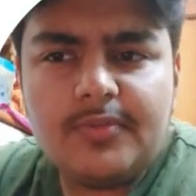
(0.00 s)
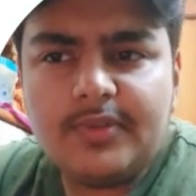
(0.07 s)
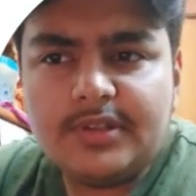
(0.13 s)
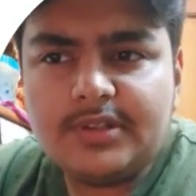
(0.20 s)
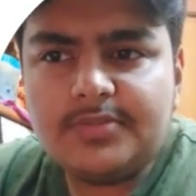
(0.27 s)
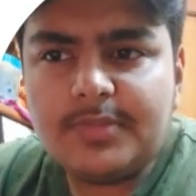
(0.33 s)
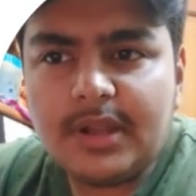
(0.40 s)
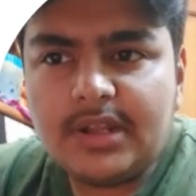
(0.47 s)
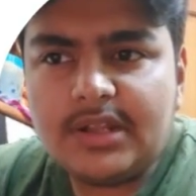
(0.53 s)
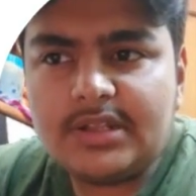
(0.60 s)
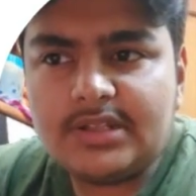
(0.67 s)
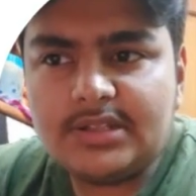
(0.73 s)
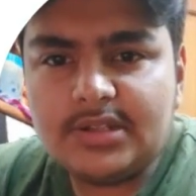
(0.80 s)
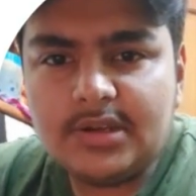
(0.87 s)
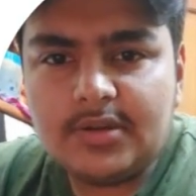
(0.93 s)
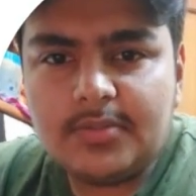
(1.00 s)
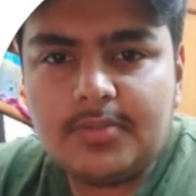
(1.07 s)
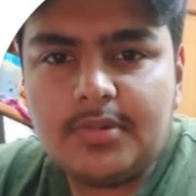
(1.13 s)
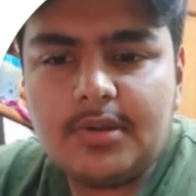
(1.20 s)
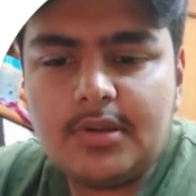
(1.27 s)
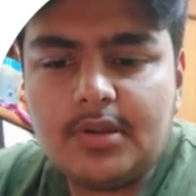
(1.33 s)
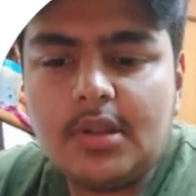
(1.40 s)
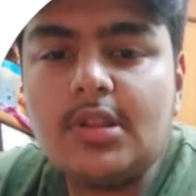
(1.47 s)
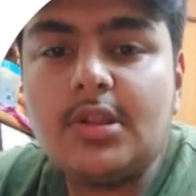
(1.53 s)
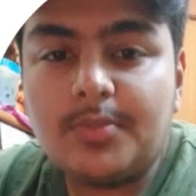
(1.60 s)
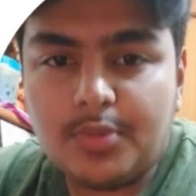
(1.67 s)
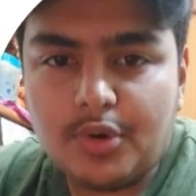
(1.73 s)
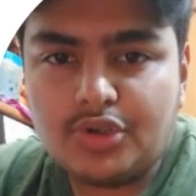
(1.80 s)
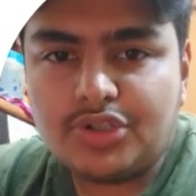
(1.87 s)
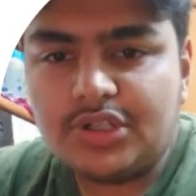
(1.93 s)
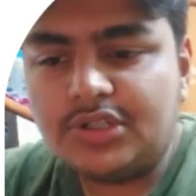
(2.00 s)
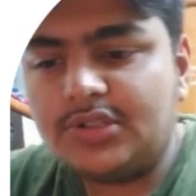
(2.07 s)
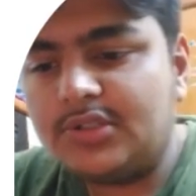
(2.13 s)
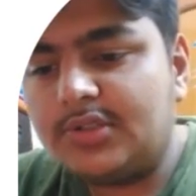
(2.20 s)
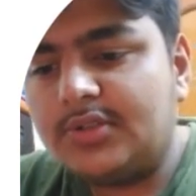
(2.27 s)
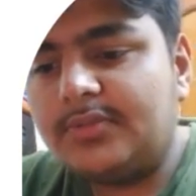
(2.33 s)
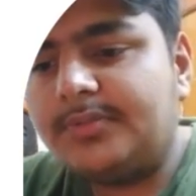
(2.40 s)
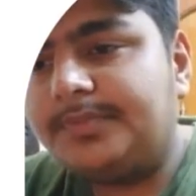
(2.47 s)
which might disturb the process.